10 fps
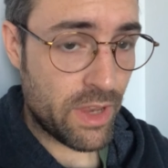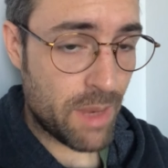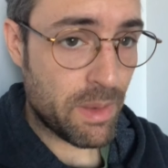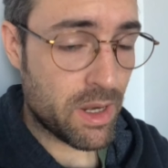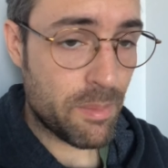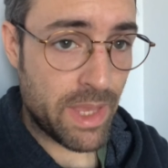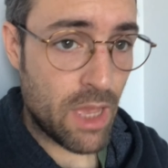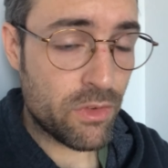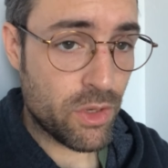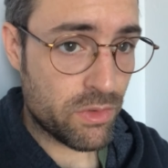I'm not coming
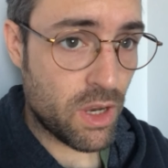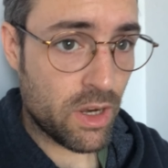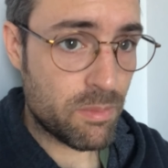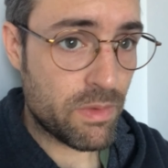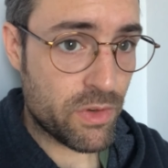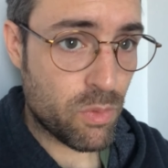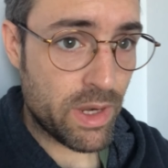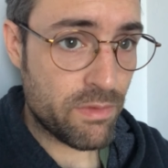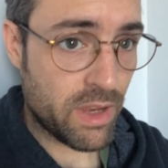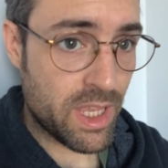out and don't talk to me for 20
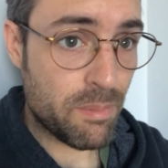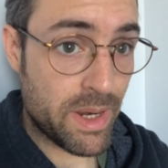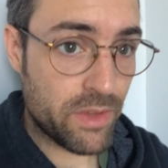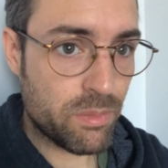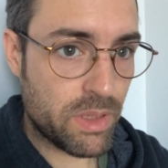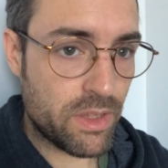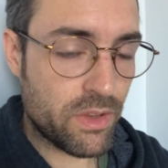fucking minutes, please.